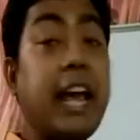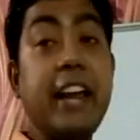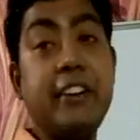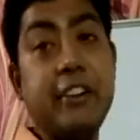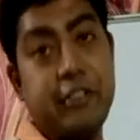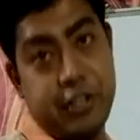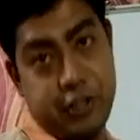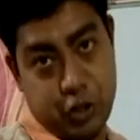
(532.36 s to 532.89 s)

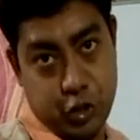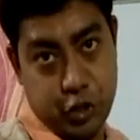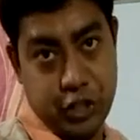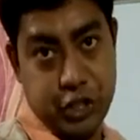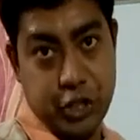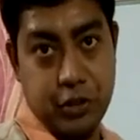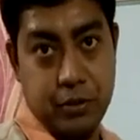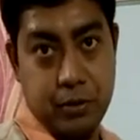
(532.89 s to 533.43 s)
AT rich
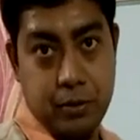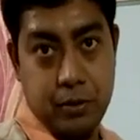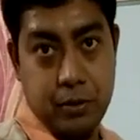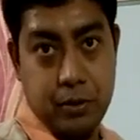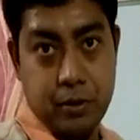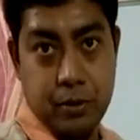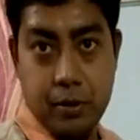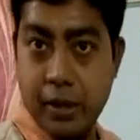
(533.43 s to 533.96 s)
region.
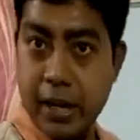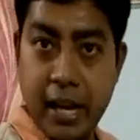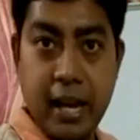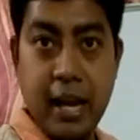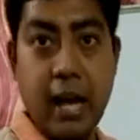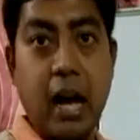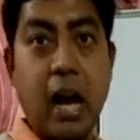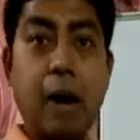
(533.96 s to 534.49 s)

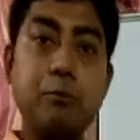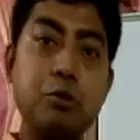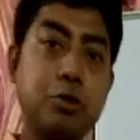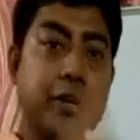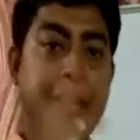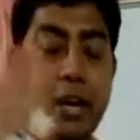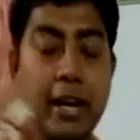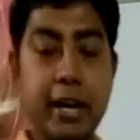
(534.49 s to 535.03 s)
Okay, up
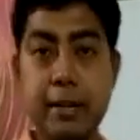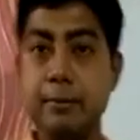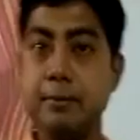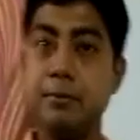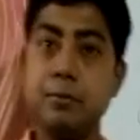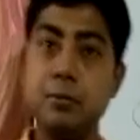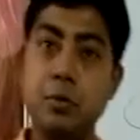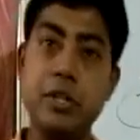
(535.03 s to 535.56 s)
to here
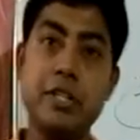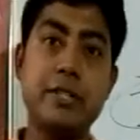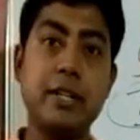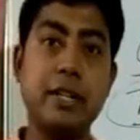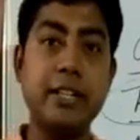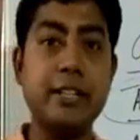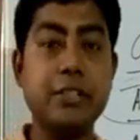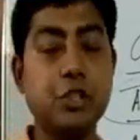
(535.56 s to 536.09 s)
we
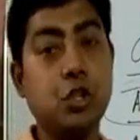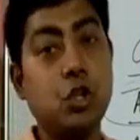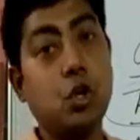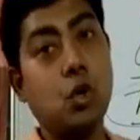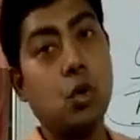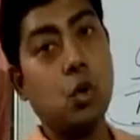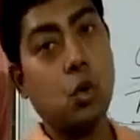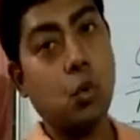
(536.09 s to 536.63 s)
studied
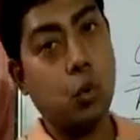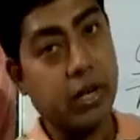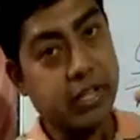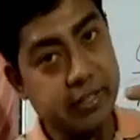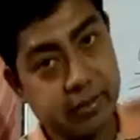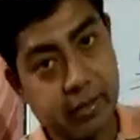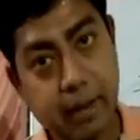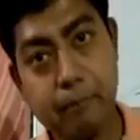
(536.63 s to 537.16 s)

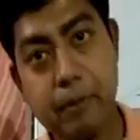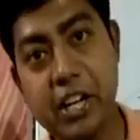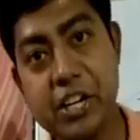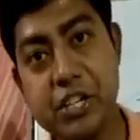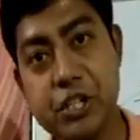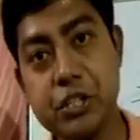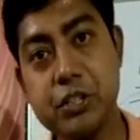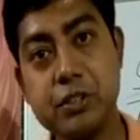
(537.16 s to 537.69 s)
what is
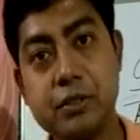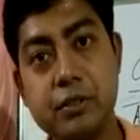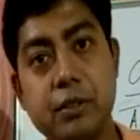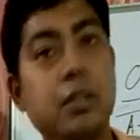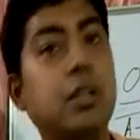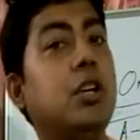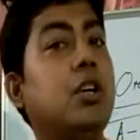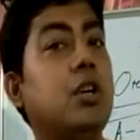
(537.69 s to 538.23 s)
replication.
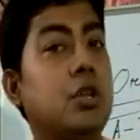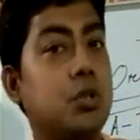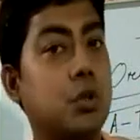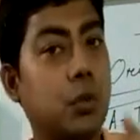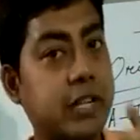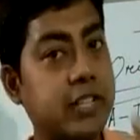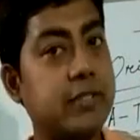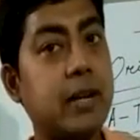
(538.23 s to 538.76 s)

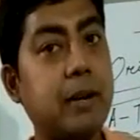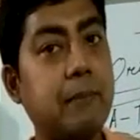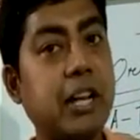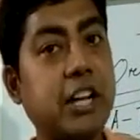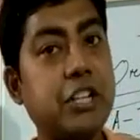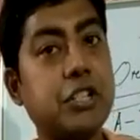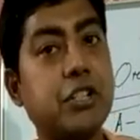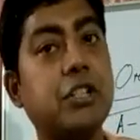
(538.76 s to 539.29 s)
So what is
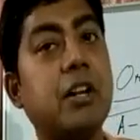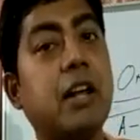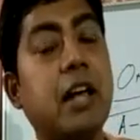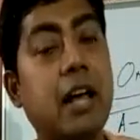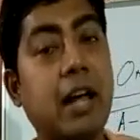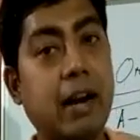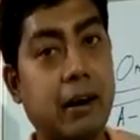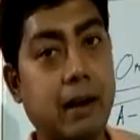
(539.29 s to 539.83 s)
replication?
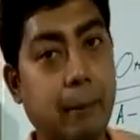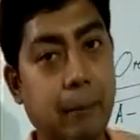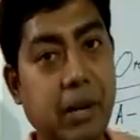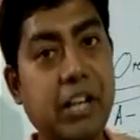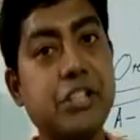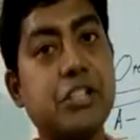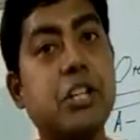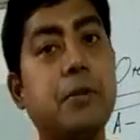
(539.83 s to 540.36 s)

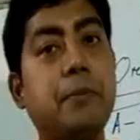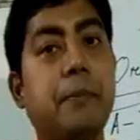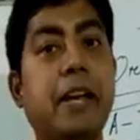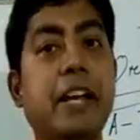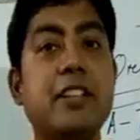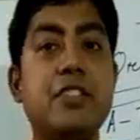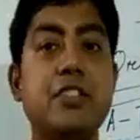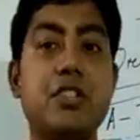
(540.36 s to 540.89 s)
Replication
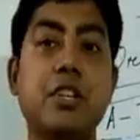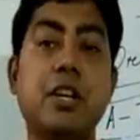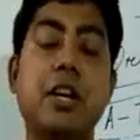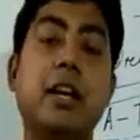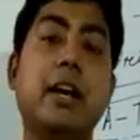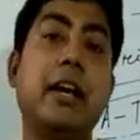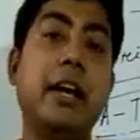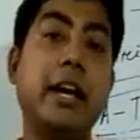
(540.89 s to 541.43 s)
means
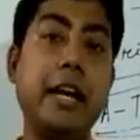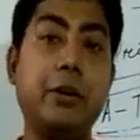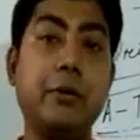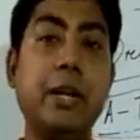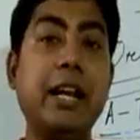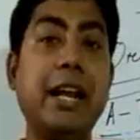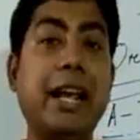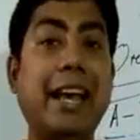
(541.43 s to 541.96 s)
it
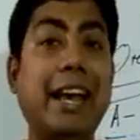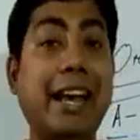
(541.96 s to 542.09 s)
will